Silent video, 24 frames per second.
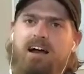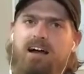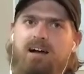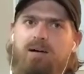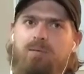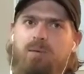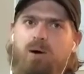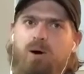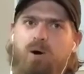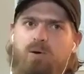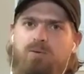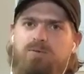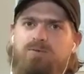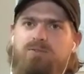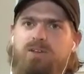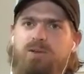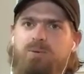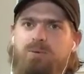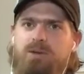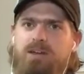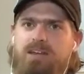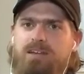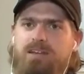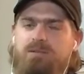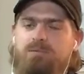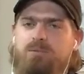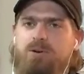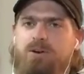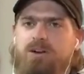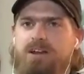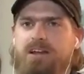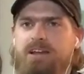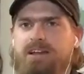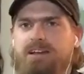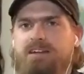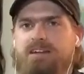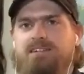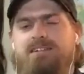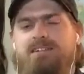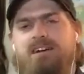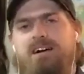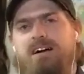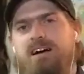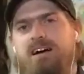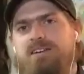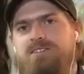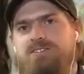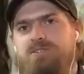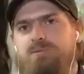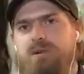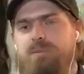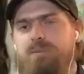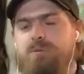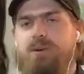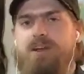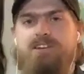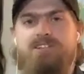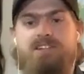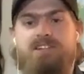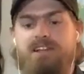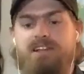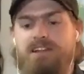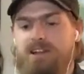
hopefully we can bring some reparation,